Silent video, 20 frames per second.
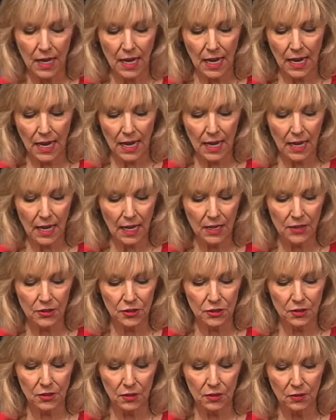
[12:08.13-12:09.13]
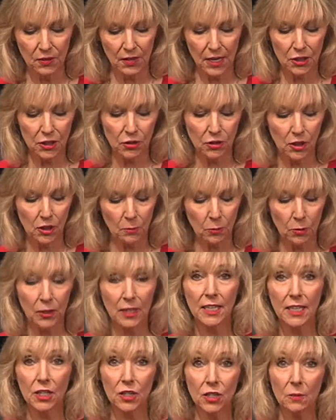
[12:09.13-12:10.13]
And then you're going to put
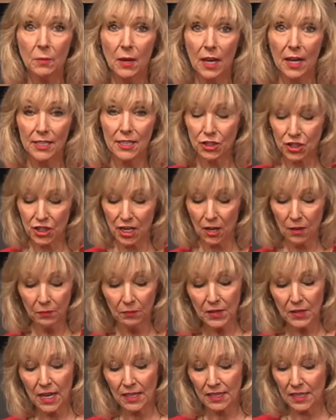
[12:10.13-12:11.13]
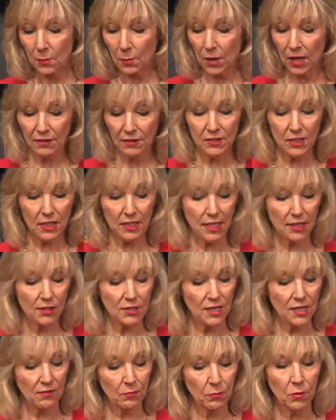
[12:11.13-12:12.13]
it in your pie shell. Now, what I've done here
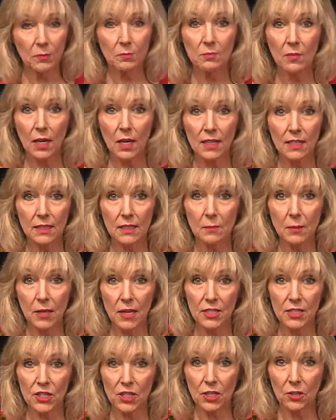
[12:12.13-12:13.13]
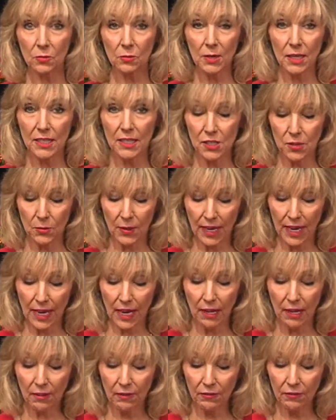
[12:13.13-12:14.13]
is I've put mine in the pie shell already, so I
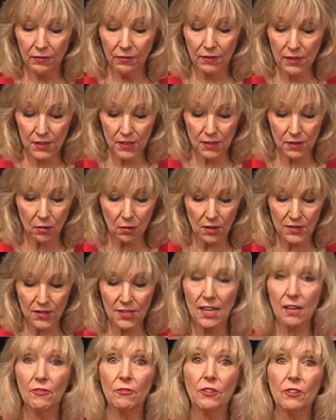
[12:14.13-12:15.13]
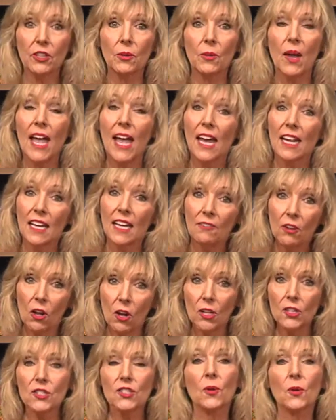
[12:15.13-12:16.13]
have this all set for you. And I've
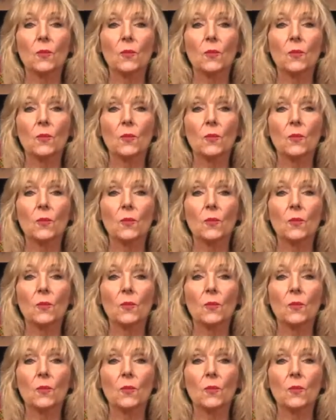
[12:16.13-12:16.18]
also